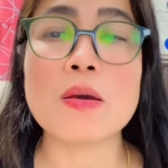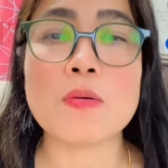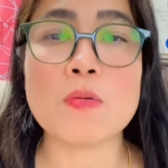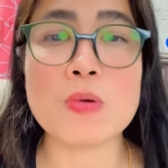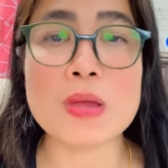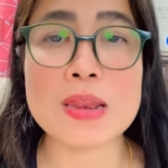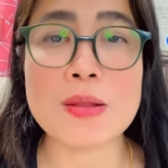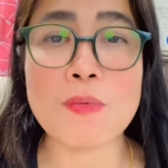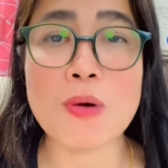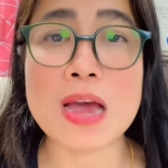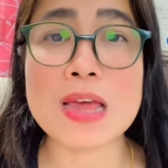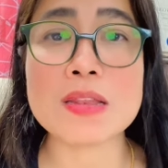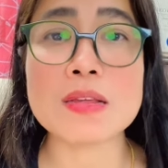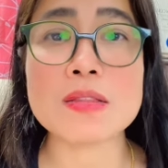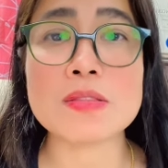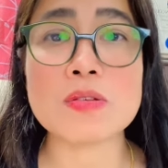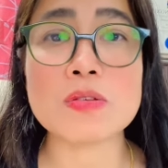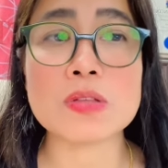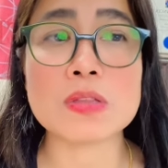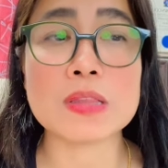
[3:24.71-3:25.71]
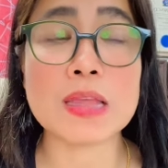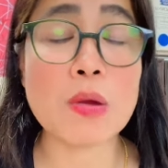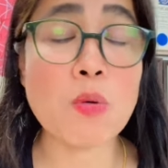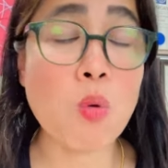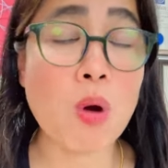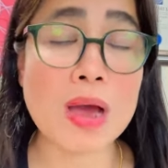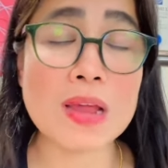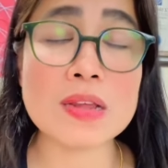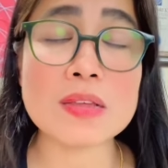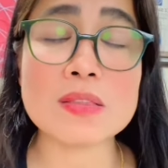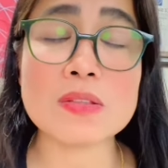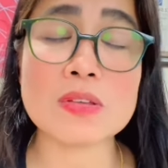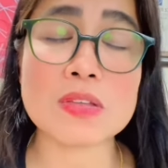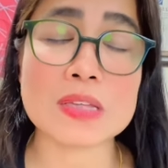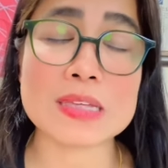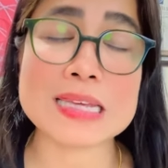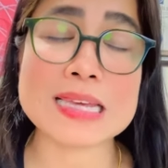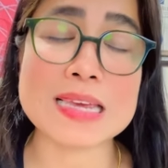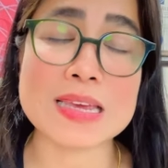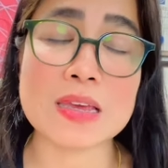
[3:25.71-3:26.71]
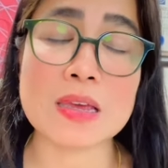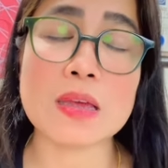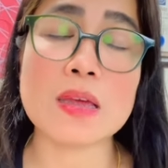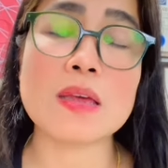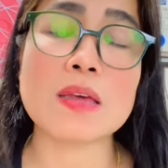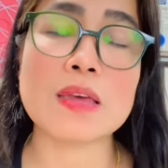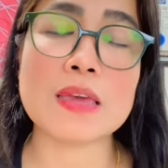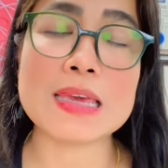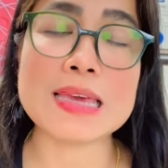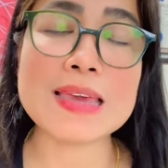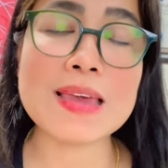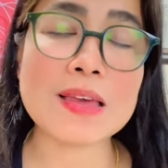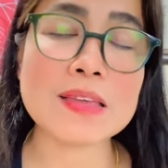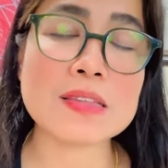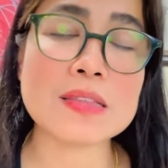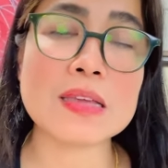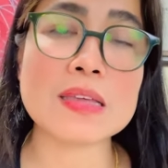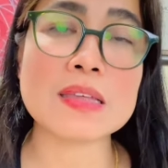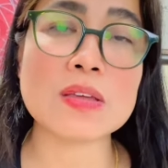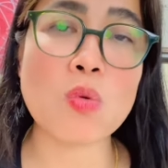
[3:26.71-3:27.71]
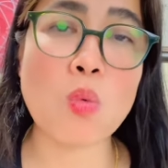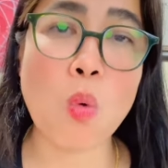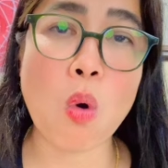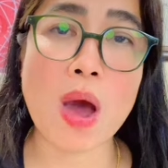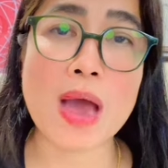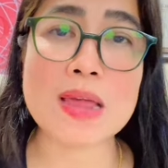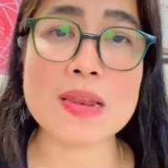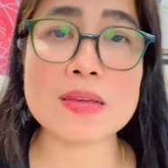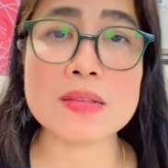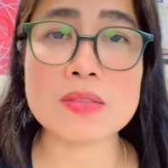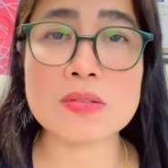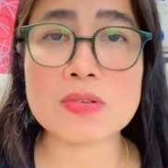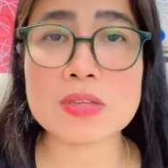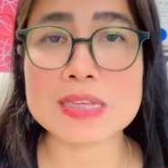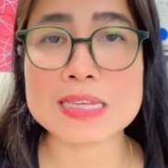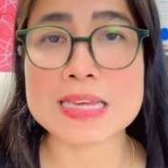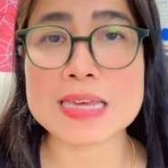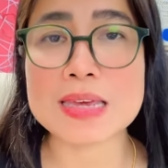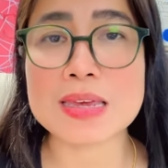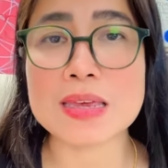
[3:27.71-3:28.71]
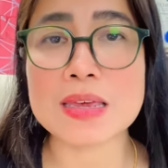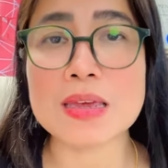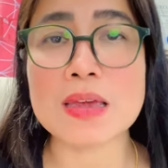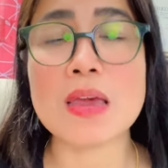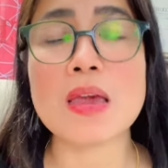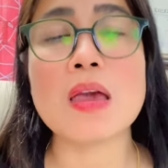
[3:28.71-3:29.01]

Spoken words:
They wanted to see, ESDC wanted to see